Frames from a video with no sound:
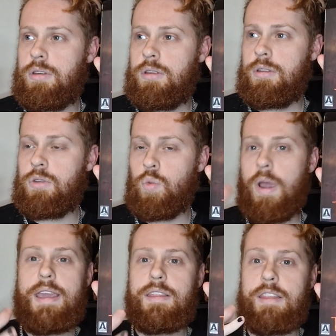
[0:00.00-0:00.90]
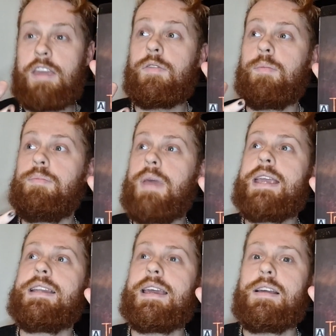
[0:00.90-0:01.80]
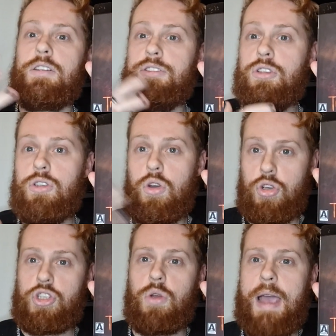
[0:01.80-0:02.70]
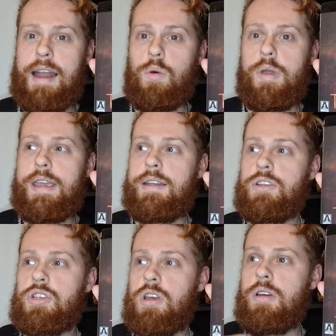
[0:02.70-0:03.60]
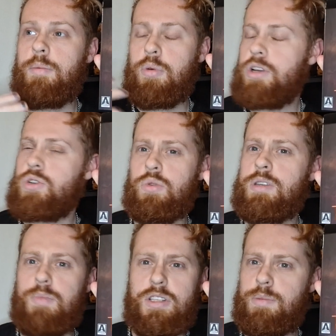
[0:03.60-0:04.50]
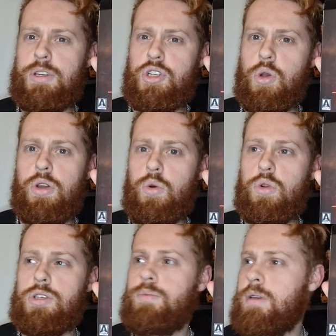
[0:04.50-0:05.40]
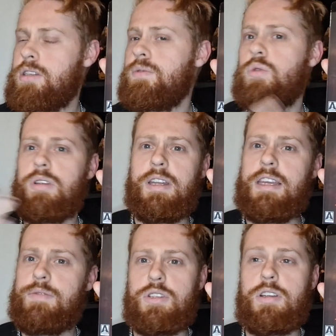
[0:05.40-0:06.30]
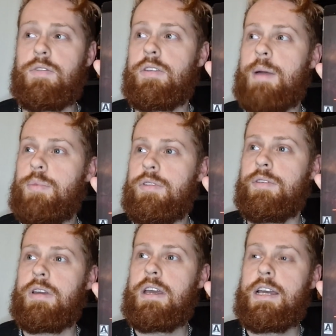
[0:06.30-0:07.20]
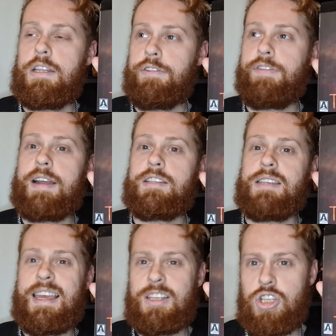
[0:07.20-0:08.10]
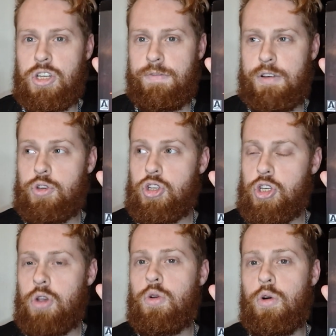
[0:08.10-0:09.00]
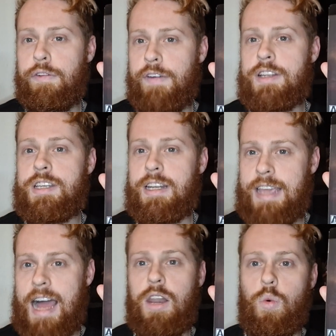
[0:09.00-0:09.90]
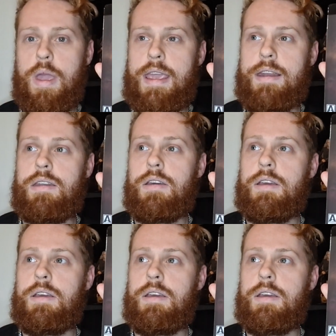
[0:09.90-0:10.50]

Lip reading: the way that they've made it look so Halloween, and so I'm pretty sure this must have been shot in autumn because of all the leaves and stuff like that. But the fact is, it feels so authentically Halloween,